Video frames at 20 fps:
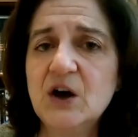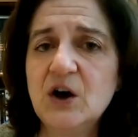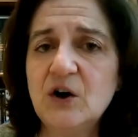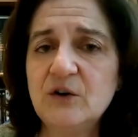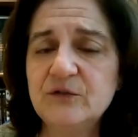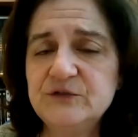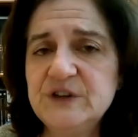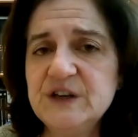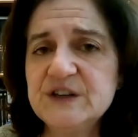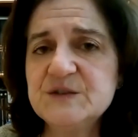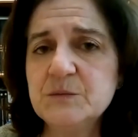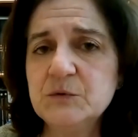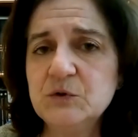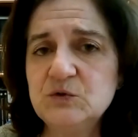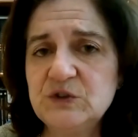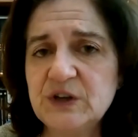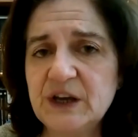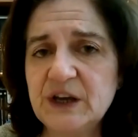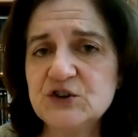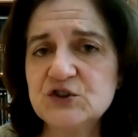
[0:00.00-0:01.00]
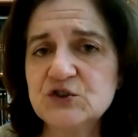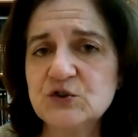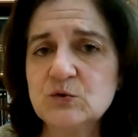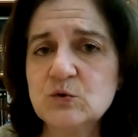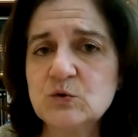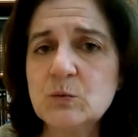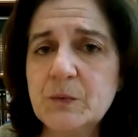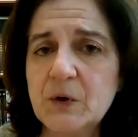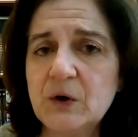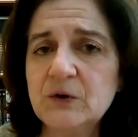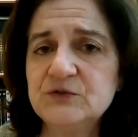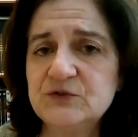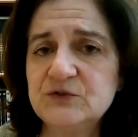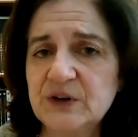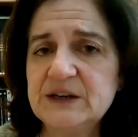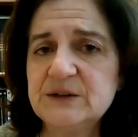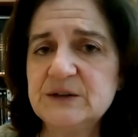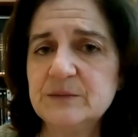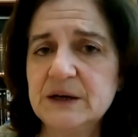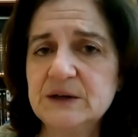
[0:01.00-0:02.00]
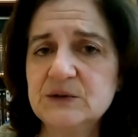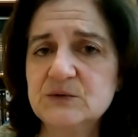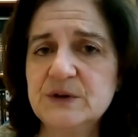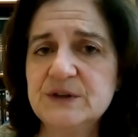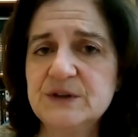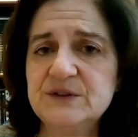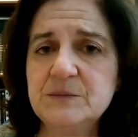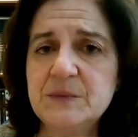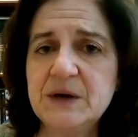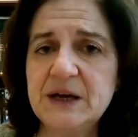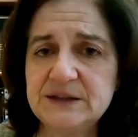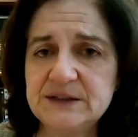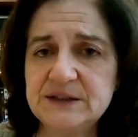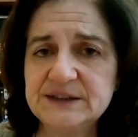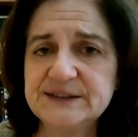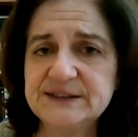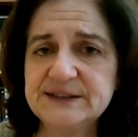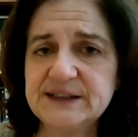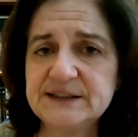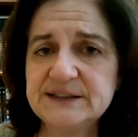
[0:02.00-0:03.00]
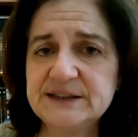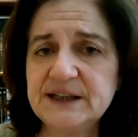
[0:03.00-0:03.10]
of this mutation upon treatment with imetelstat.